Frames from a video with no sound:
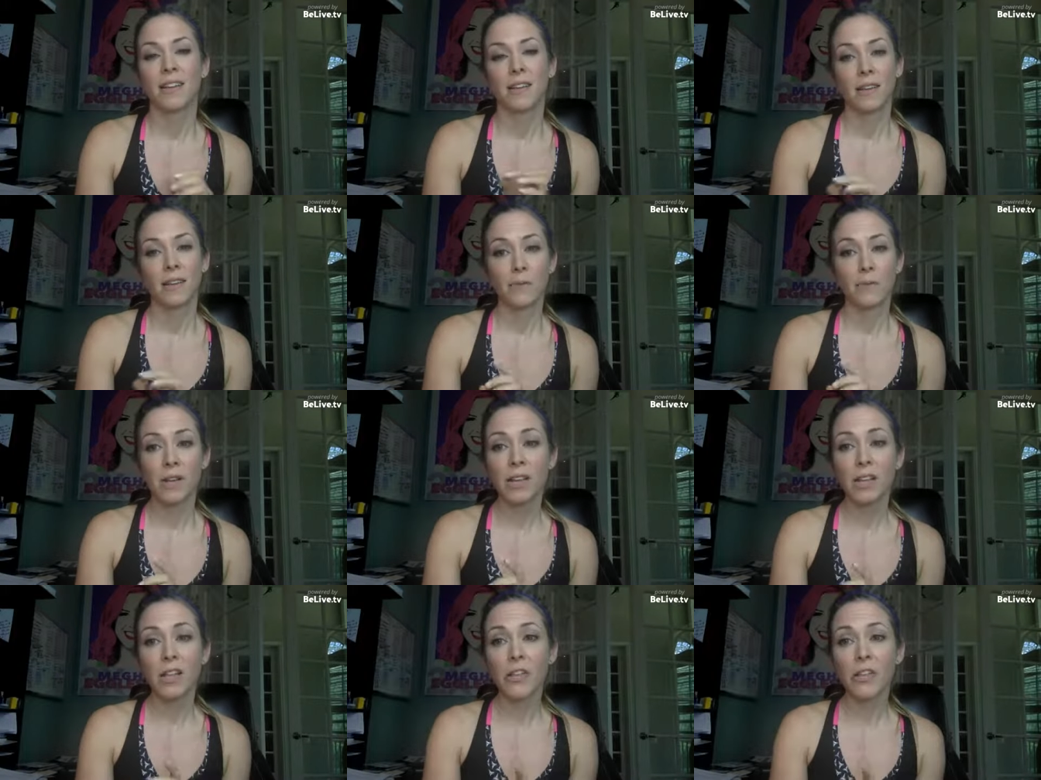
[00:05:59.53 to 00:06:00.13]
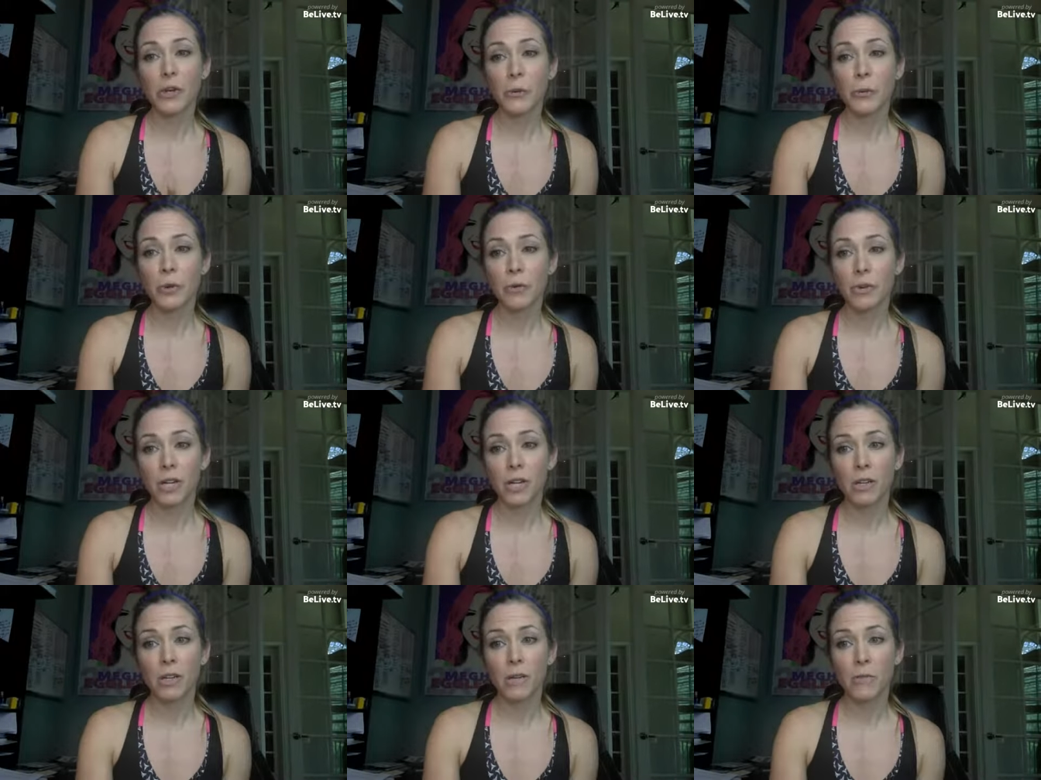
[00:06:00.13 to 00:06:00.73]
I'm gonna get a little bit
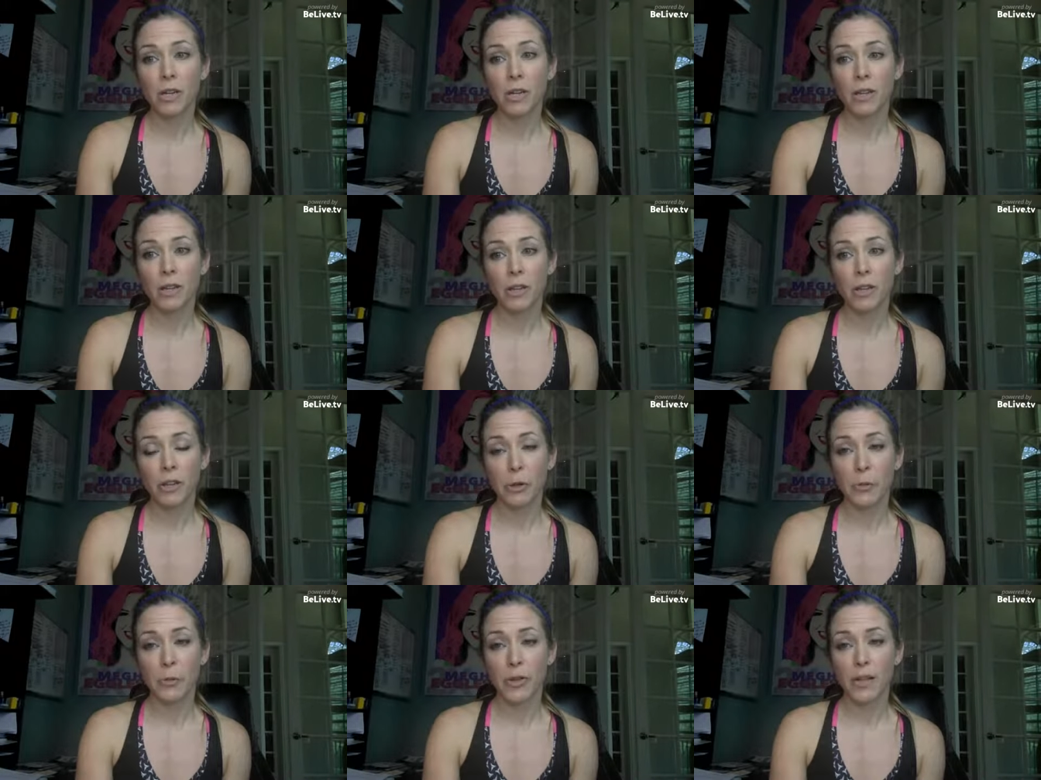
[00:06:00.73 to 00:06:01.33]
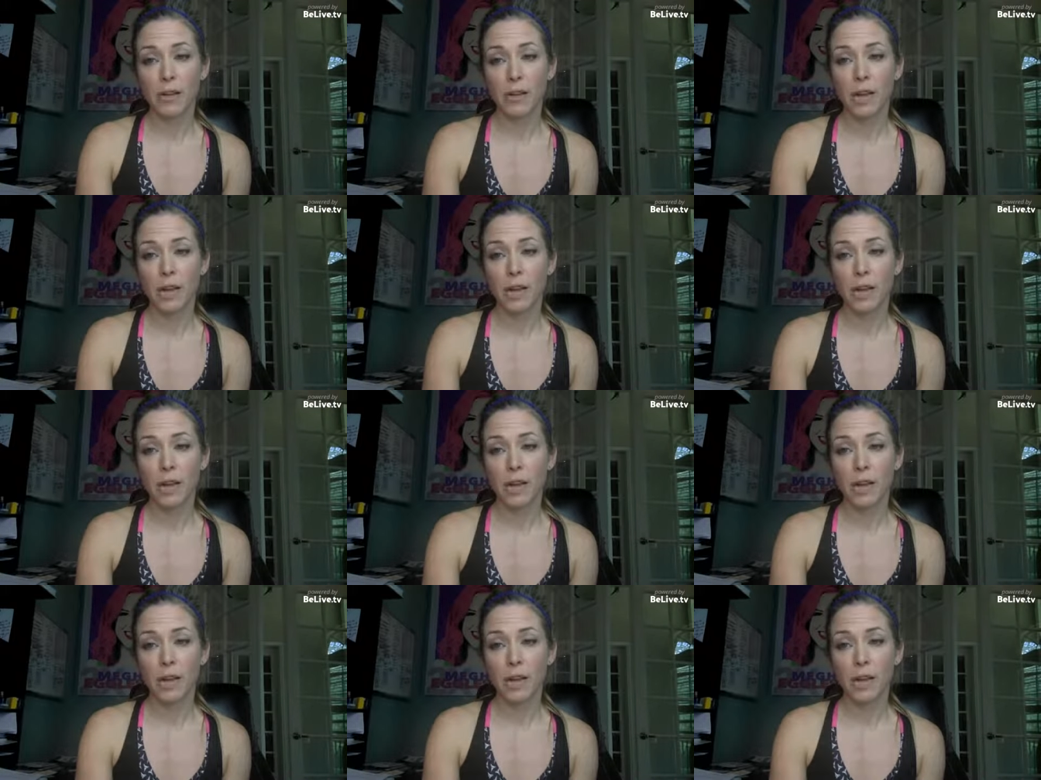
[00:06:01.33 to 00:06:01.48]
real. I'm gonna get a little bit.